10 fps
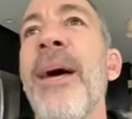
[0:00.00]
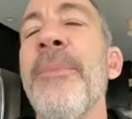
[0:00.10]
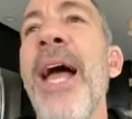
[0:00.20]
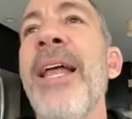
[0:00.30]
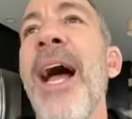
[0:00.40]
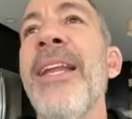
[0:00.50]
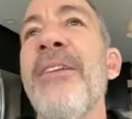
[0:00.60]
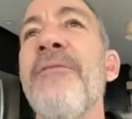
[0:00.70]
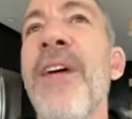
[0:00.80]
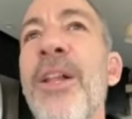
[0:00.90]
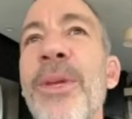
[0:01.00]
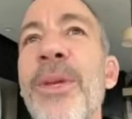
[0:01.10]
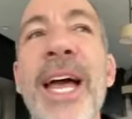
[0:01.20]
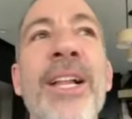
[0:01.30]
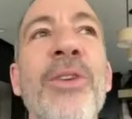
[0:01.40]
I mean, I, I didn't follow
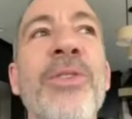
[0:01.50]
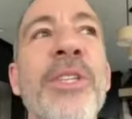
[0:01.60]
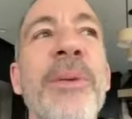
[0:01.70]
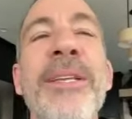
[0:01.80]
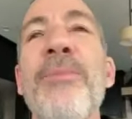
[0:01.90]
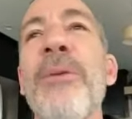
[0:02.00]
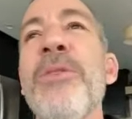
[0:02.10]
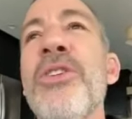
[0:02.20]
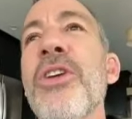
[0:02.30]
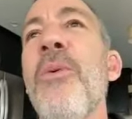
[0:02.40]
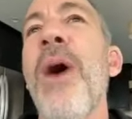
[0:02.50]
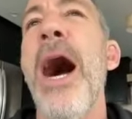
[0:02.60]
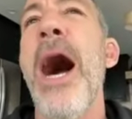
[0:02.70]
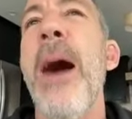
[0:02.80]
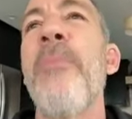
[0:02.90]
it that closely, but it was
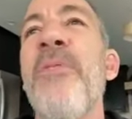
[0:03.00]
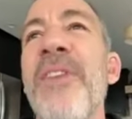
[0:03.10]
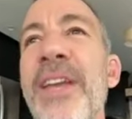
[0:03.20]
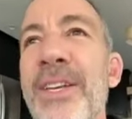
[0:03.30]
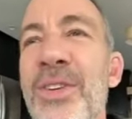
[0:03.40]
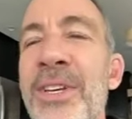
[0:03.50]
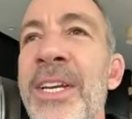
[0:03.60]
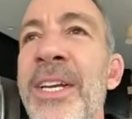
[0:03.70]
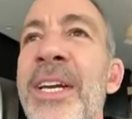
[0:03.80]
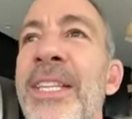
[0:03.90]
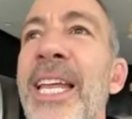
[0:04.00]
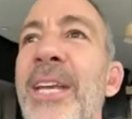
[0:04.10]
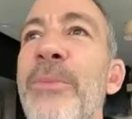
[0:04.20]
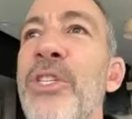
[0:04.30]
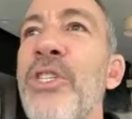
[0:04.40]
so obvious that
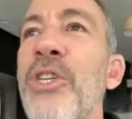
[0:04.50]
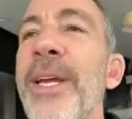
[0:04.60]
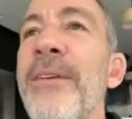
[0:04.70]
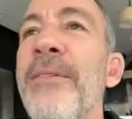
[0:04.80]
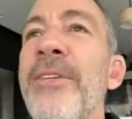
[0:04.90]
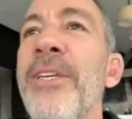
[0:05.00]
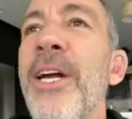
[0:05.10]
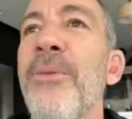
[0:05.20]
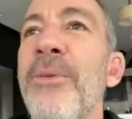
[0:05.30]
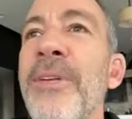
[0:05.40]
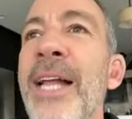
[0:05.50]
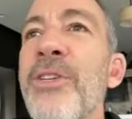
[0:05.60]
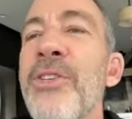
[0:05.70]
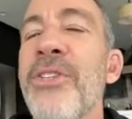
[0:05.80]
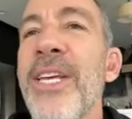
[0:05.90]
he was doing, you know,
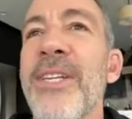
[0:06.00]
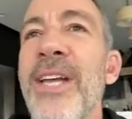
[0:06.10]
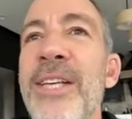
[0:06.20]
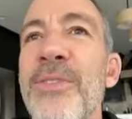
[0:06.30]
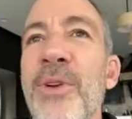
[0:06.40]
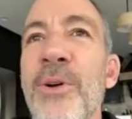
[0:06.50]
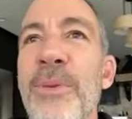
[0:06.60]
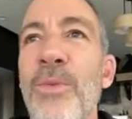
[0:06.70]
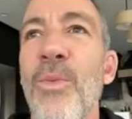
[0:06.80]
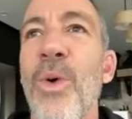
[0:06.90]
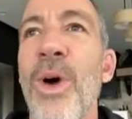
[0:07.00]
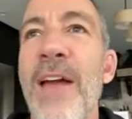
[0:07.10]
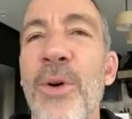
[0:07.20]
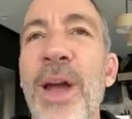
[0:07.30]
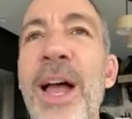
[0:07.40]
not just testosterone, but
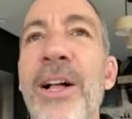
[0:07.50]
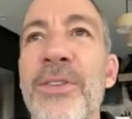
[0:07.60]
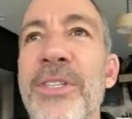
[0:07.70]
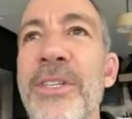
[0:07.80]
whatever else.